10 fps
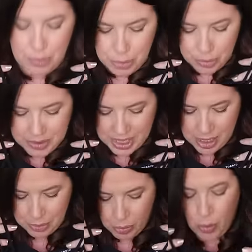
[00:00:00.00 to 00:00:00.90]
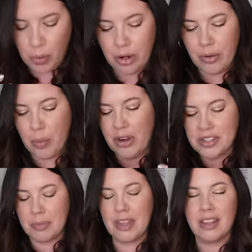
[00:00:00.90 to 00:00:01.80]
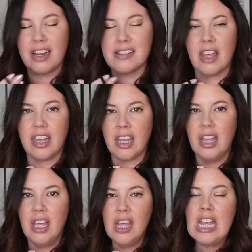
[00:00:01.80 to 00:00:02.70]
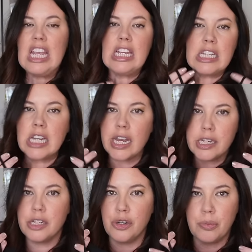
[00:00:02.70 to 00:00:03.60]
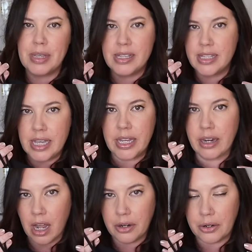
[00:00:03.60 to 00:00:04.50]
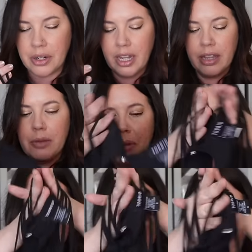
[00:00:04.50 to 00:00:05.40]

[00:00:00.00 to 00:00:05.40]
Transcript: boob tape or wear something that is like intended to be seen underneath, but